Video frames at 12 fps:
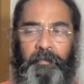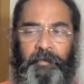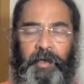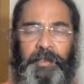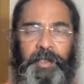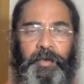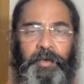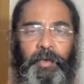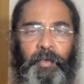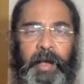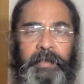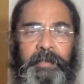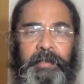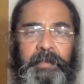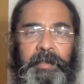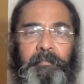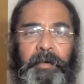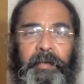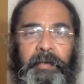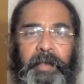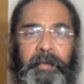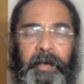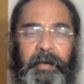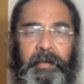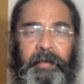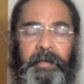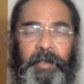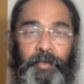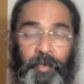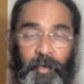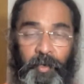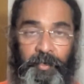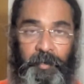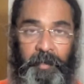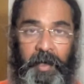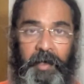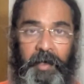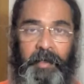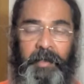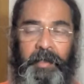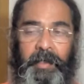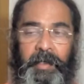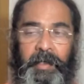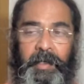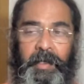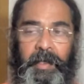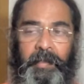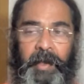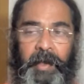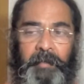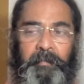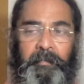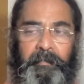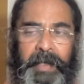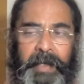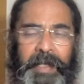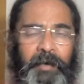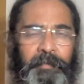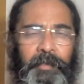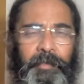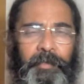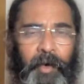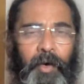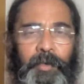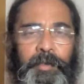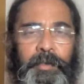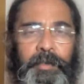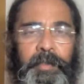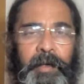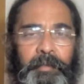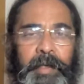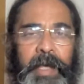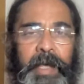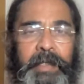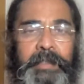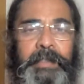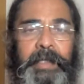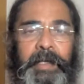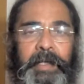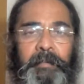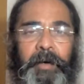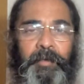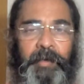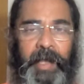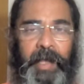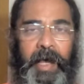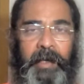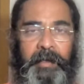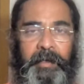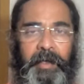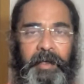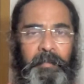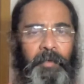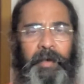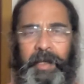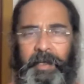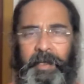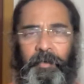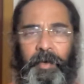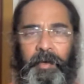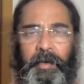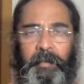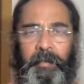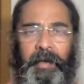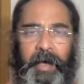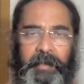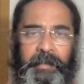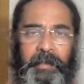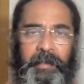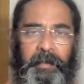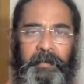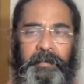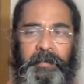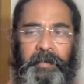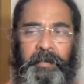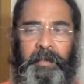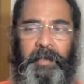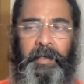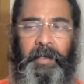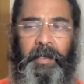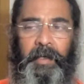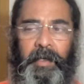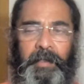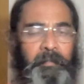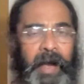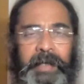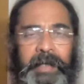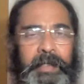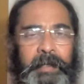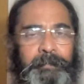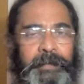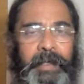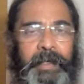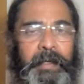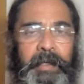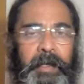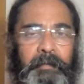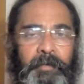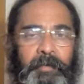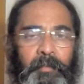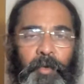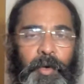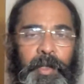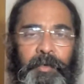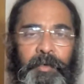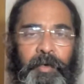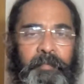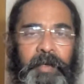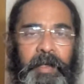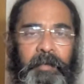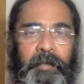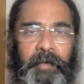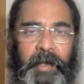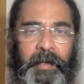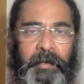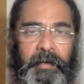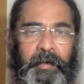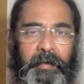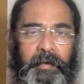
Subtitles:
First, one simple thing that you would also mark, that many of the thoughts that we entertain about reality, about anyone, about ourselves, the mind keeps thinking from morning to evening, right?